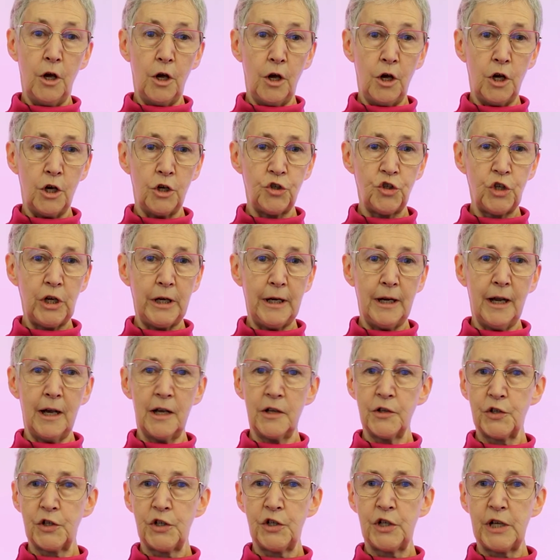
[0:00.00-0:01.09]
urging
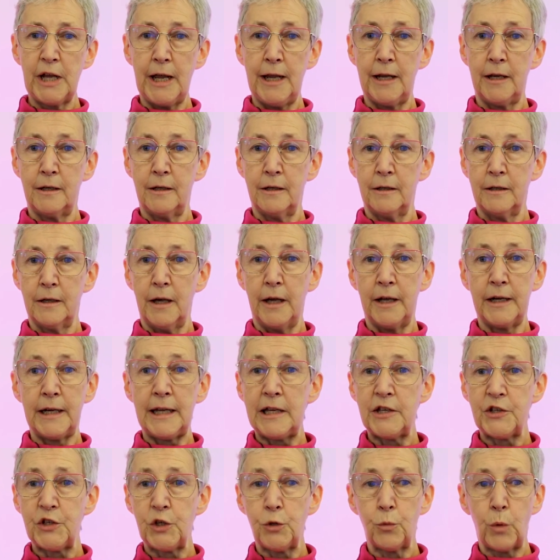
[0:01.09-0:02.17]
us to take an
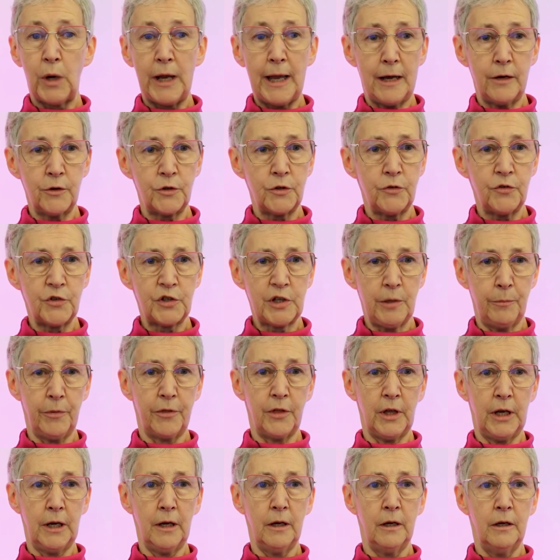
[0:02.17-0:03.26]
easy way out of
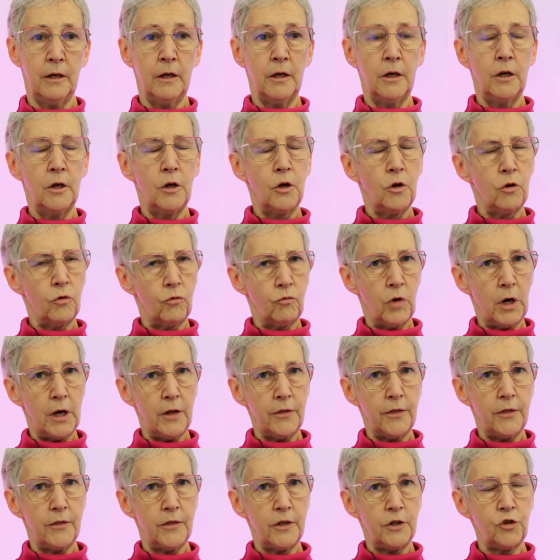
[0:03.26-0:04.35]
something
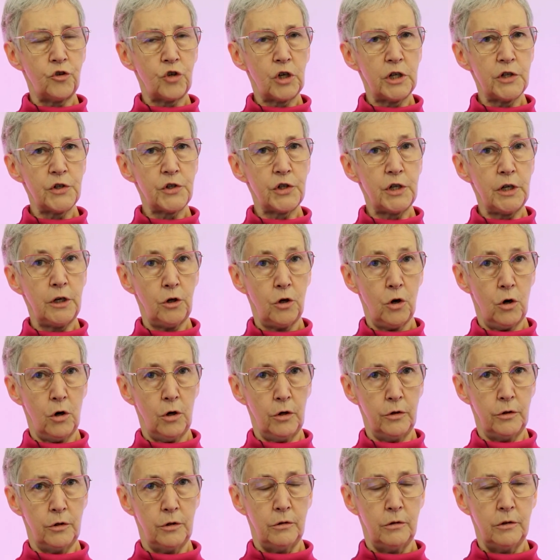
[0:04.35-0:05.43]
rather than trusting
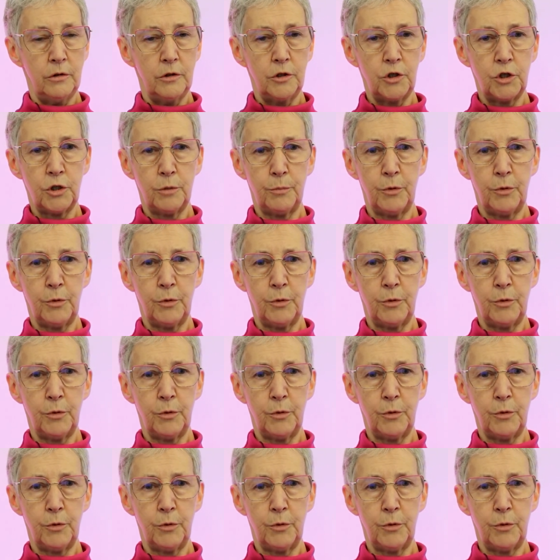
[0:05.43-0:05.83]
God to